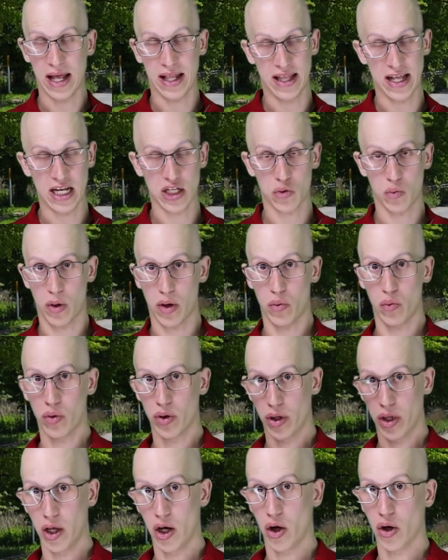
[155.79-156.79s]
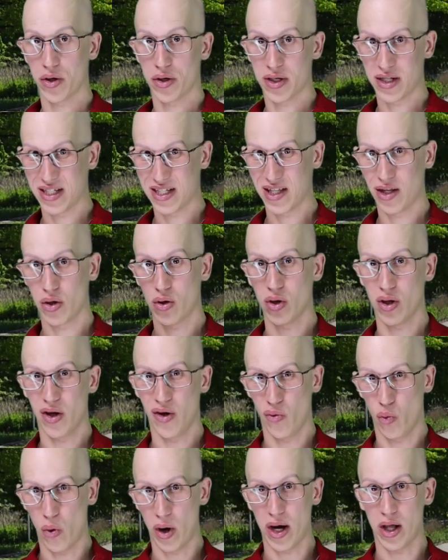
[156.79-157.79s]
And that's why we are still
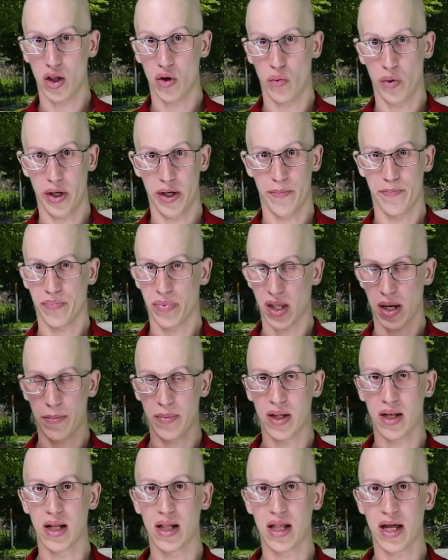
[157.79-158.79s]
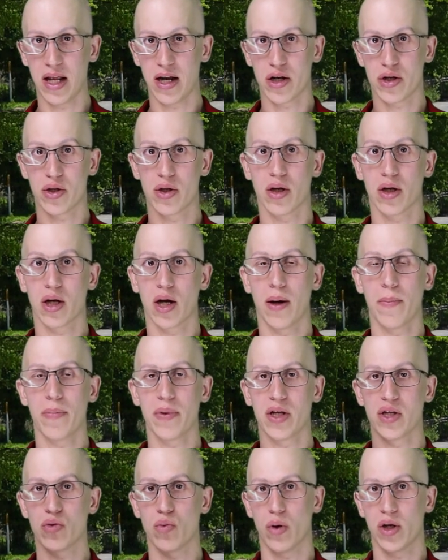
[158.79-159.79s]
a while away. I mean, a lot of
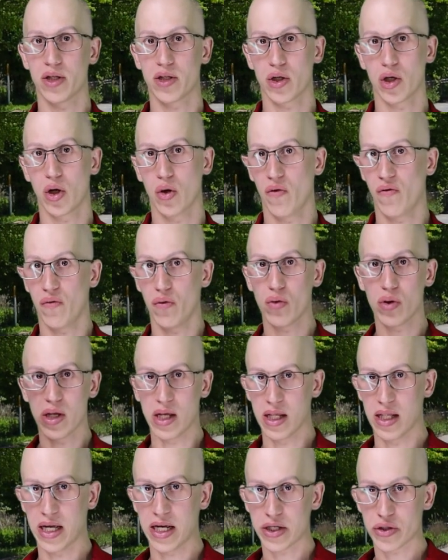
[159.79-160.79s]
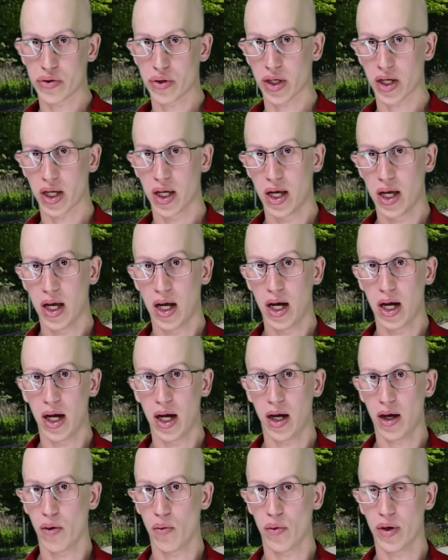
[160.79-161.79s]
companies want to go fully electric
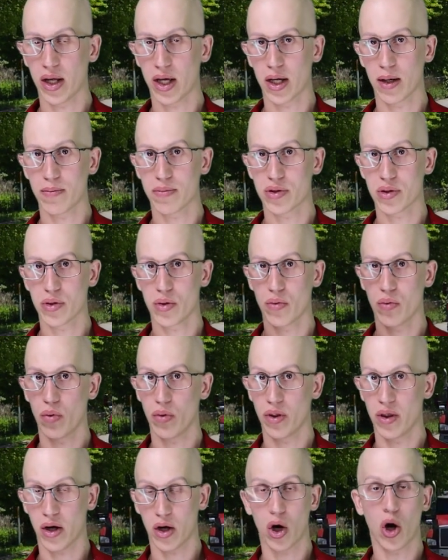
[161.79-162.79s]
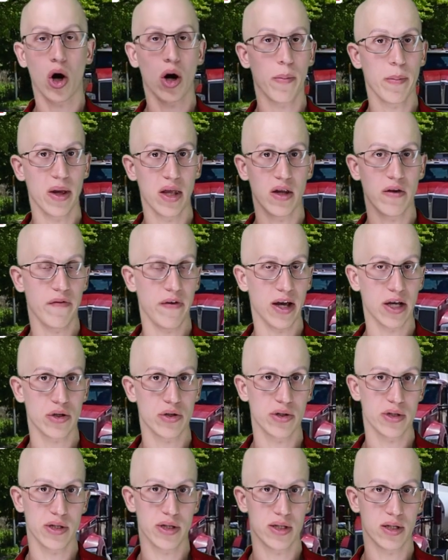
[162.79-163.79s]
when it comes to the car
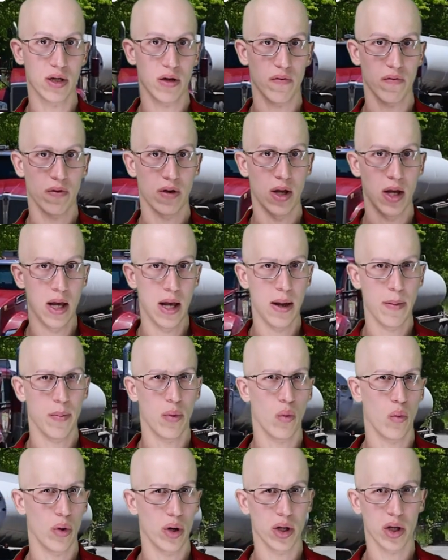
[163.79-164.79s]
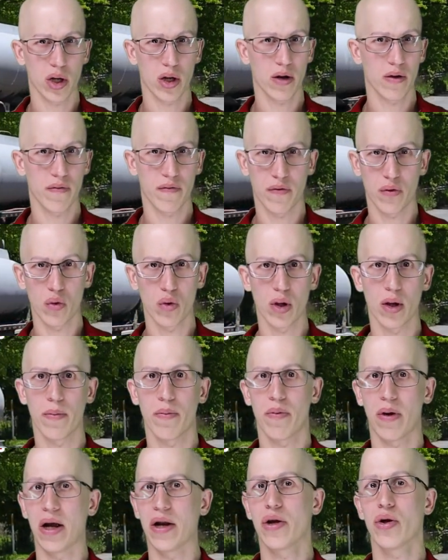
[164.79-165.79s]
manufacturers itself, but where are you going to fuel
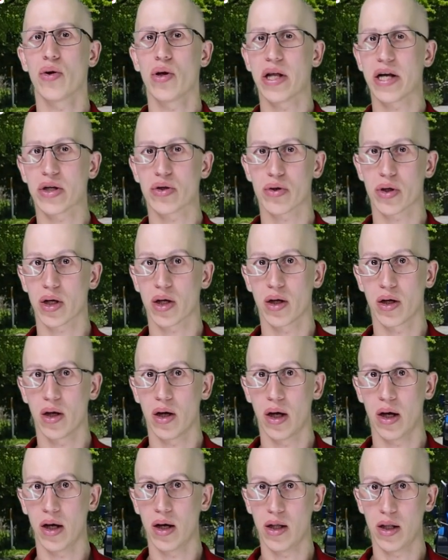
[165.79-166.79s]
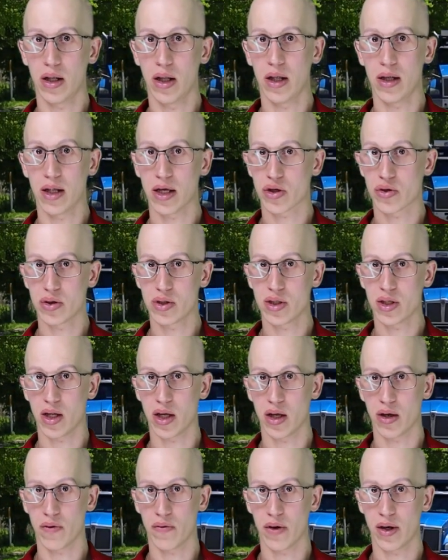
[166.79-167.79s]
up on your
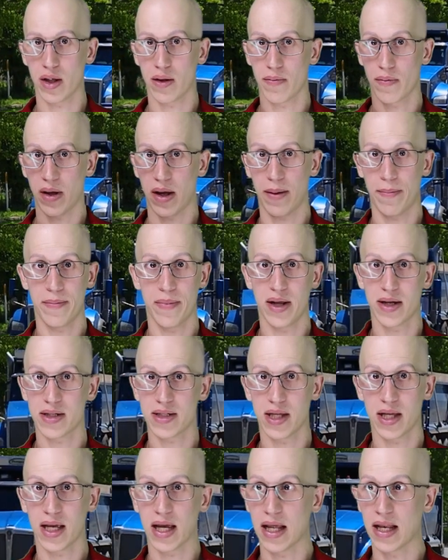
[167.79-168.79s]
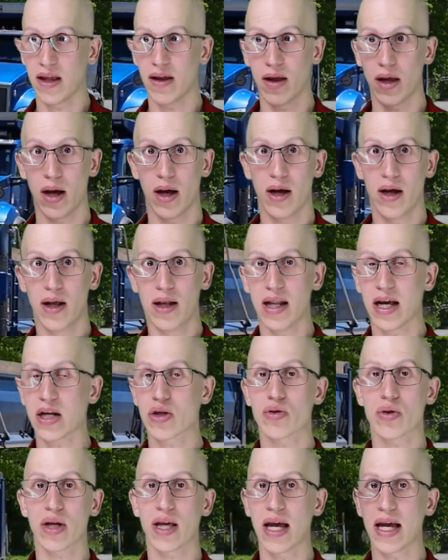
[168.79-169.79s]
electricity, right? I'm not seeing any
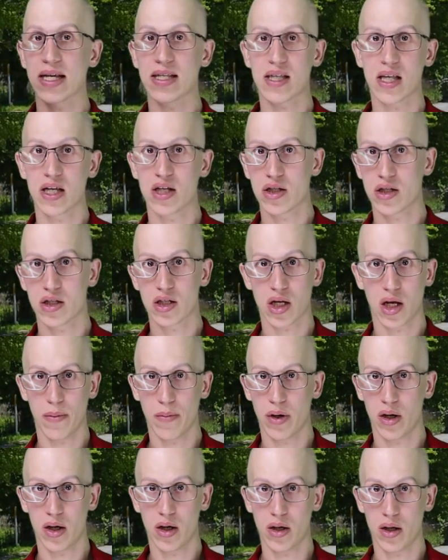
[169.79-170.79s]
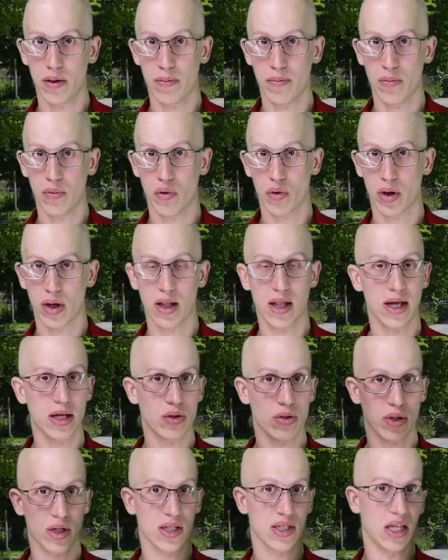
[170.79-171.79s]
electric gas stations coming on up or
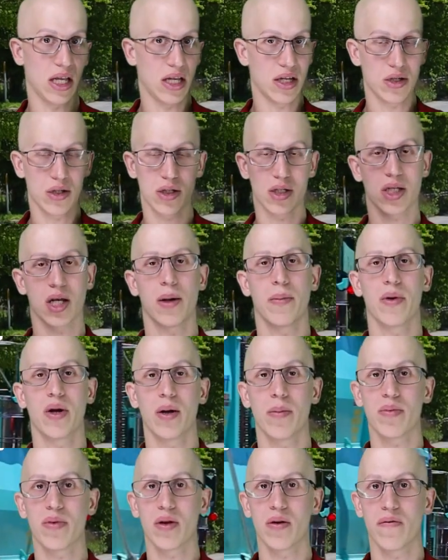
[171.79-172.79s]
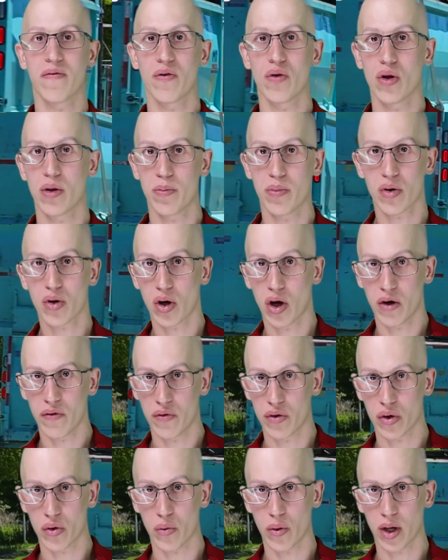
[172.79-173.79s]
electric stations coming up to fuel up your
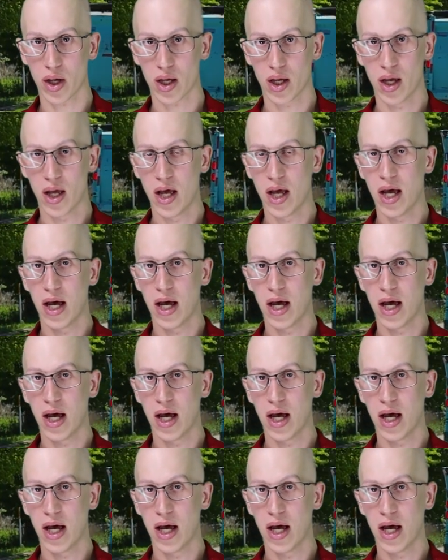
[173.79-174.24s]
car real quick.